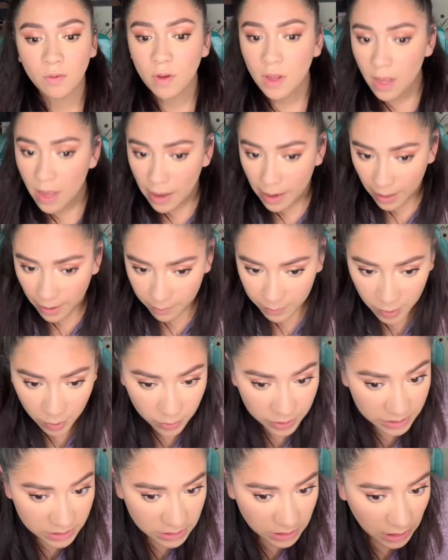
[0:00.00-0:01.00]
I'm
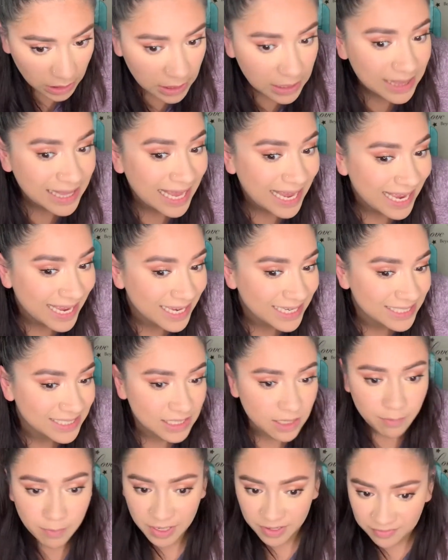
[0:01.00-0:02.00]
noticing that my
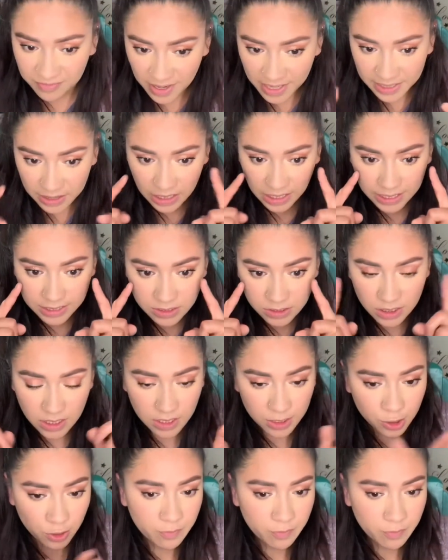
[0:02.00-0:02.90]
fine lines under my